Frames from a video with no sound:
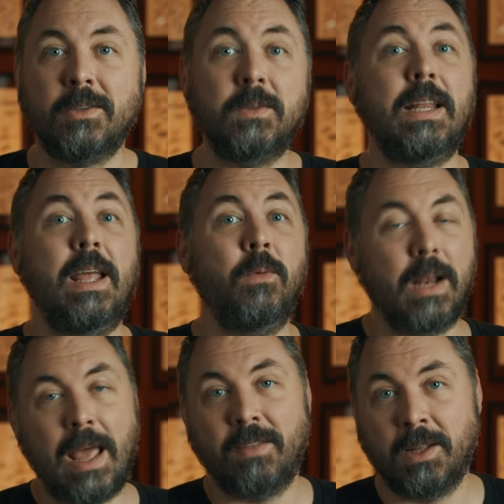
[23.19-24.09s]
So today we're
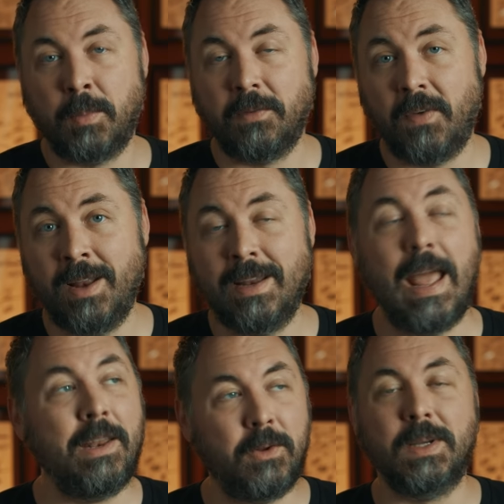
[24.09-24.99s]
gonna have a little bit of fun
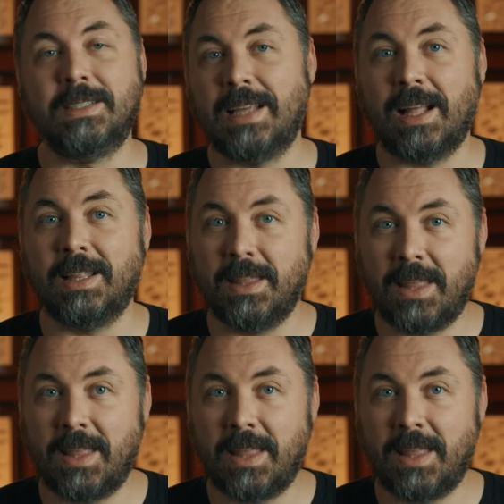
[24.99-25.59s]
and do exactly